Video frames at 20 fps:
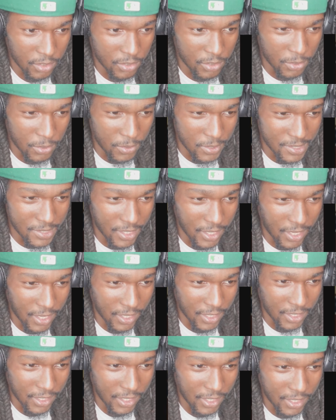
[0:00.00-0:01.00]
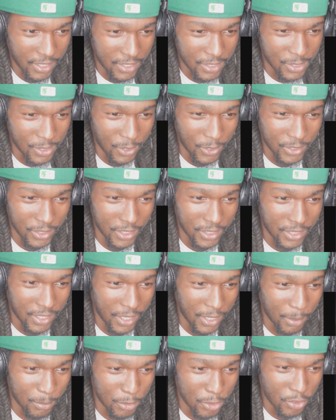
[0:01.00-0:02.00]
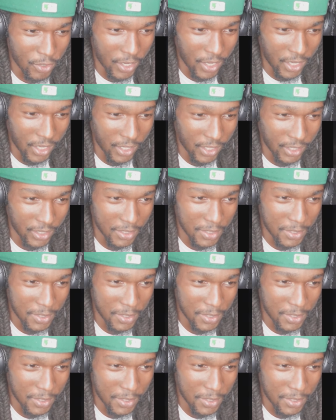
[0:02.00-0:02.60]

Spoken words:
Tuesday. He's on the damn train.